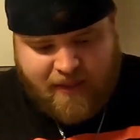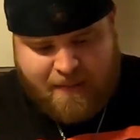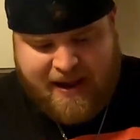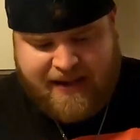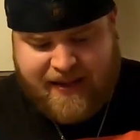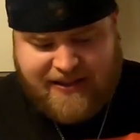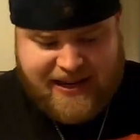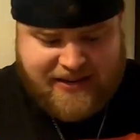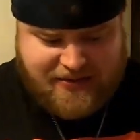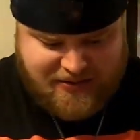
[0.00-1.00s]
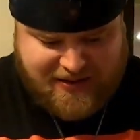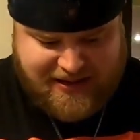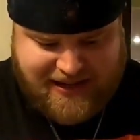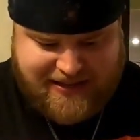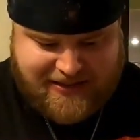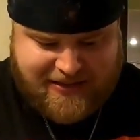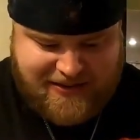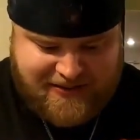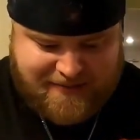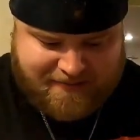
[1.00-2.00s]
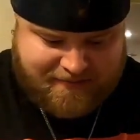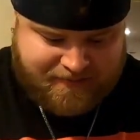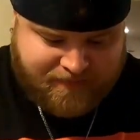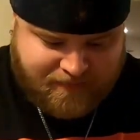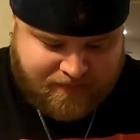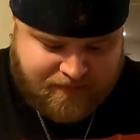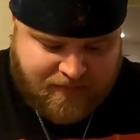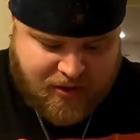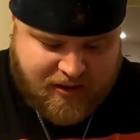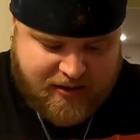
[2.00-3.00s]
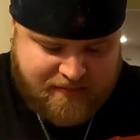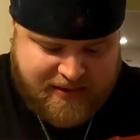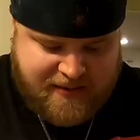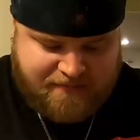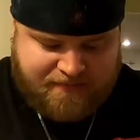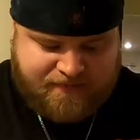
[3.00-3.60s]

Man, that tastes good. You kidding me?